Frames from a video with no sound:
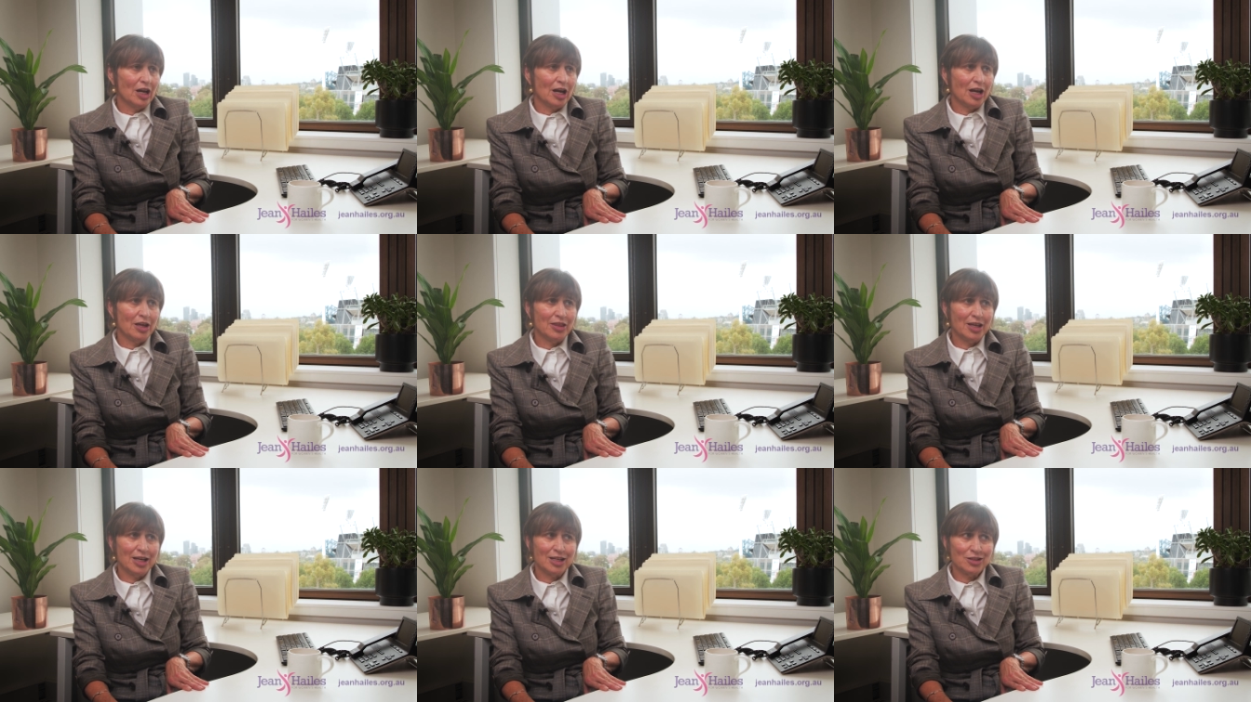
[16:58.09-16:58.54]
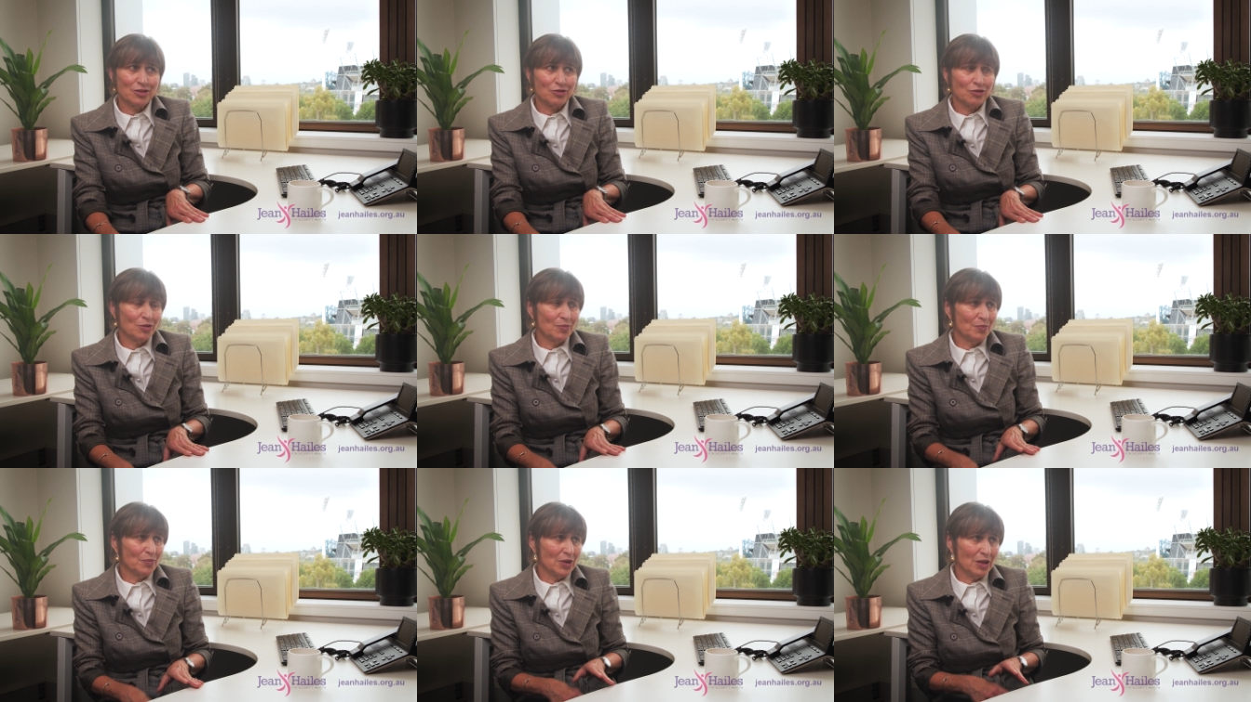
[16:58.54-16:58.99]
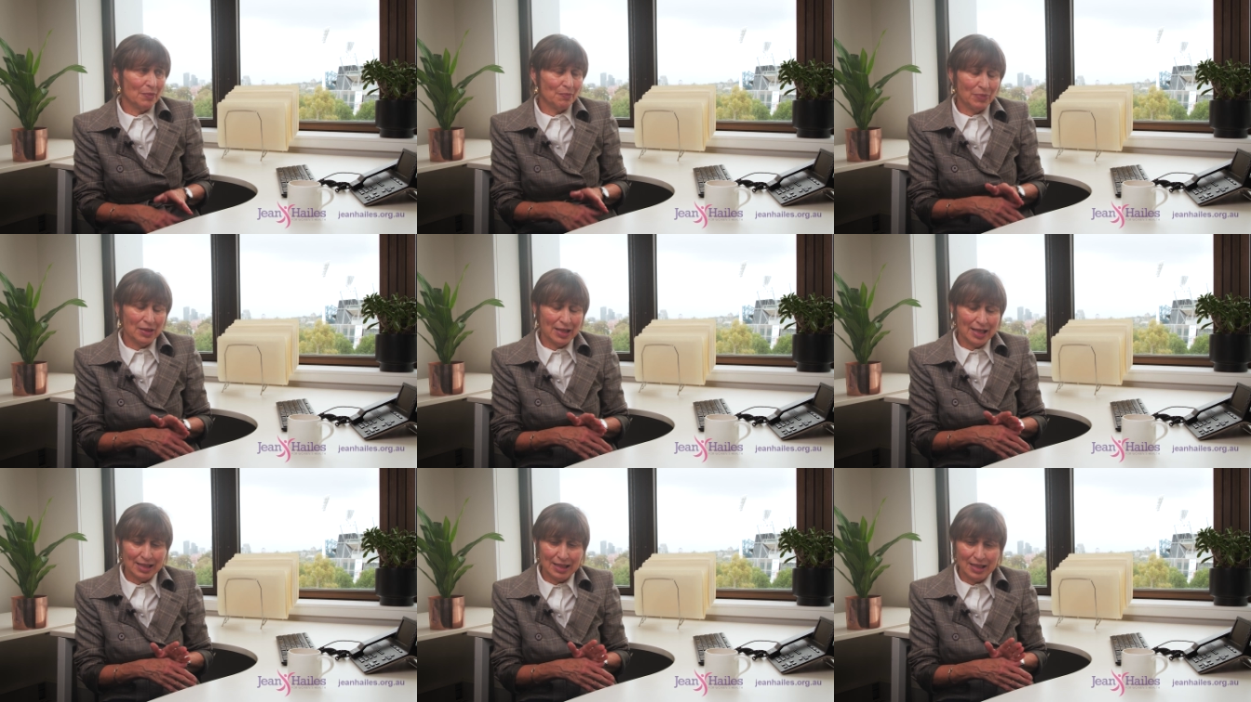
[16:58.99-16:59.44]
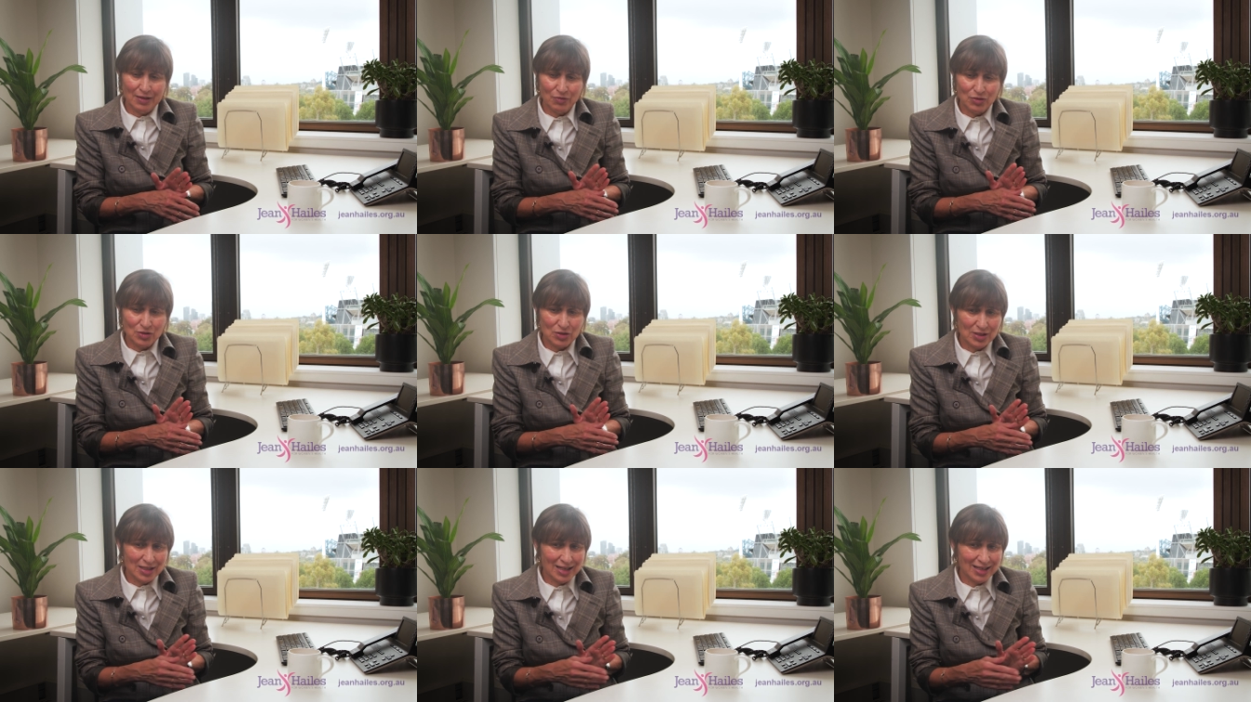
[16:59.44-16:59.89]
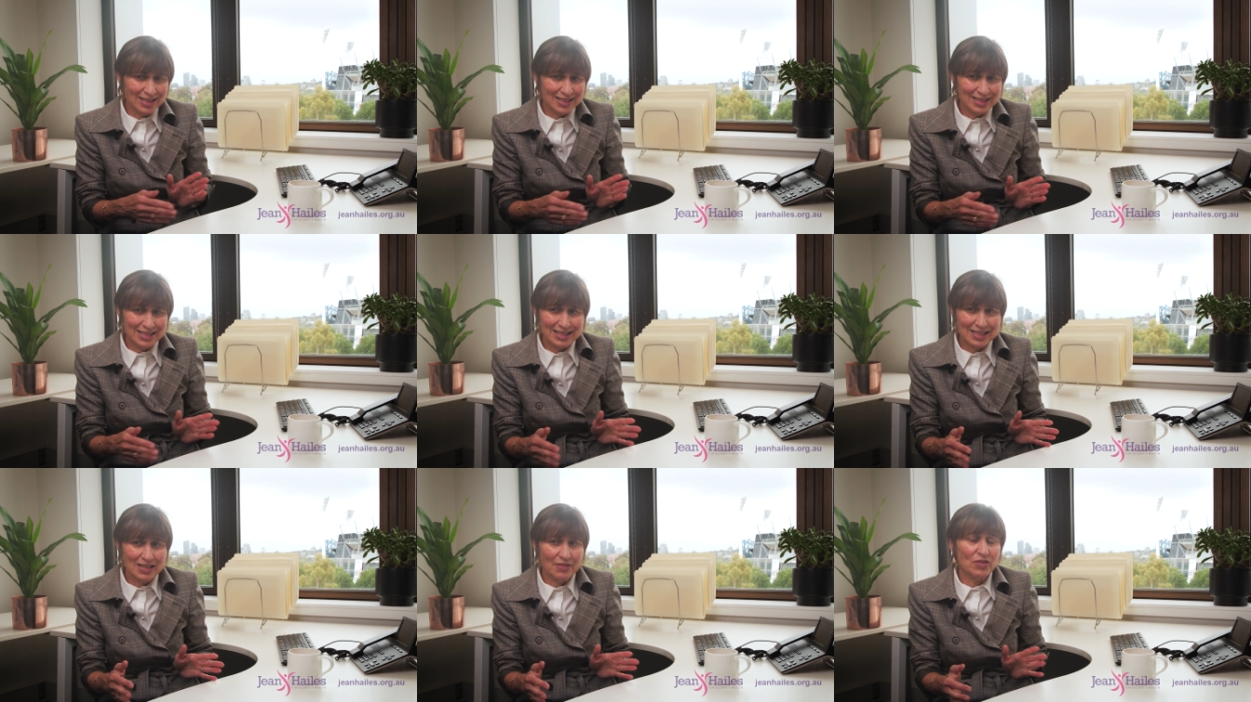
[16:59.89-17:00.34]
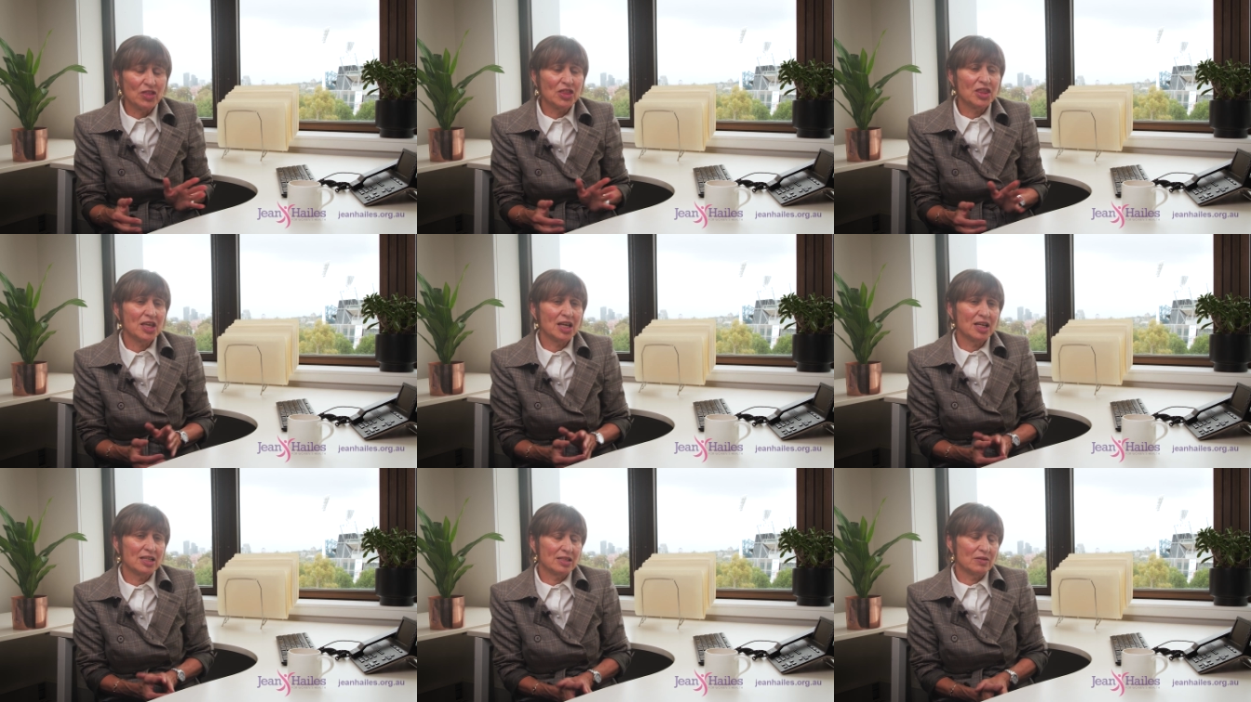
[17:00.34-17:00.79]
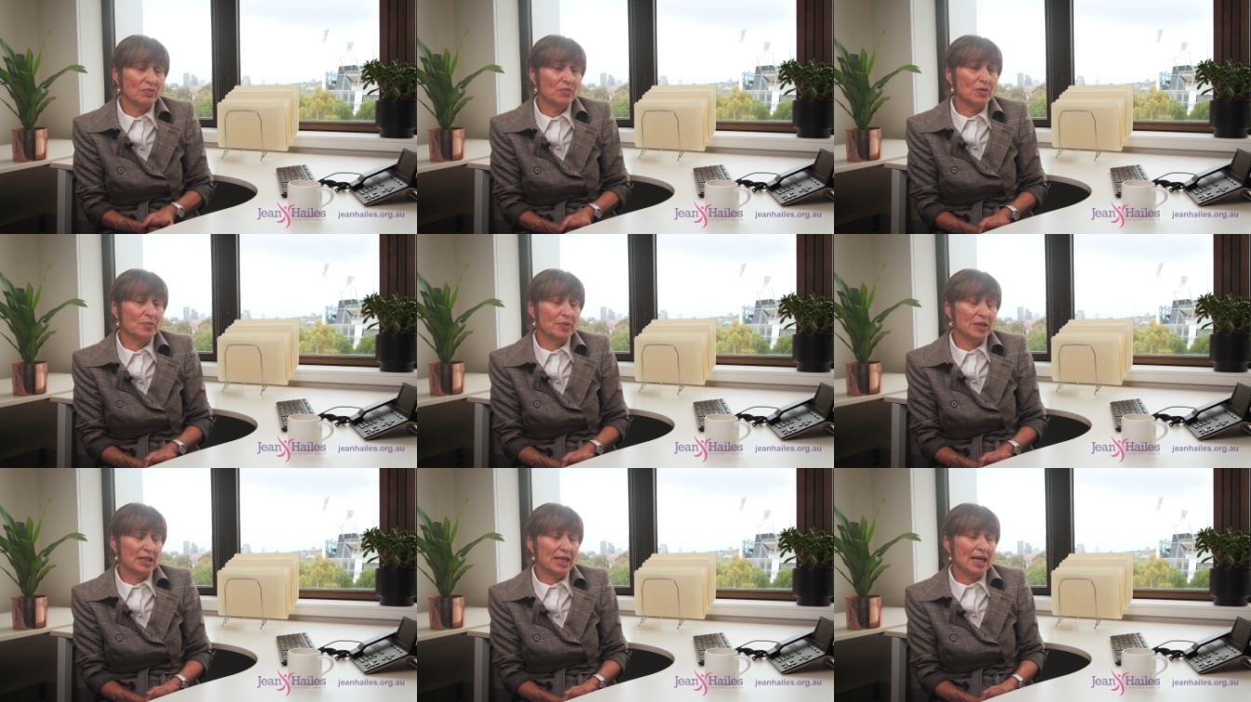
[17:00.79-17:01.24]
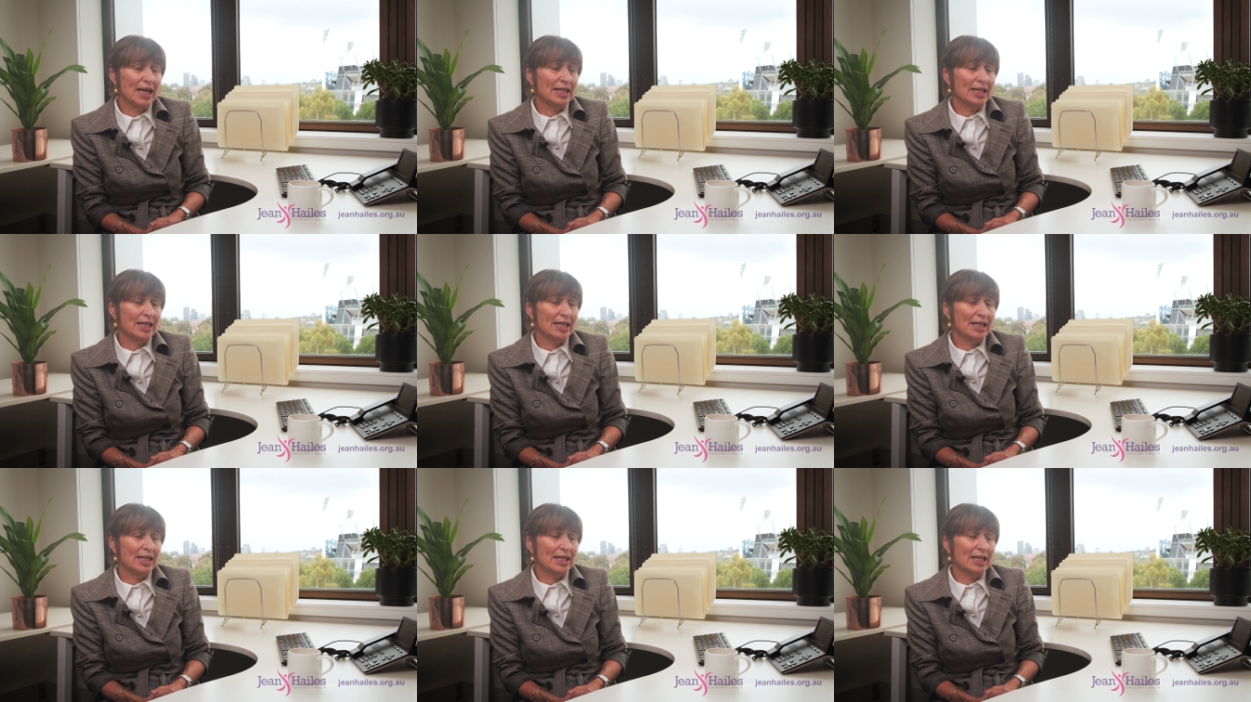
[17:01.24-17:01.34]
And that's from blood levels done in 7,000 women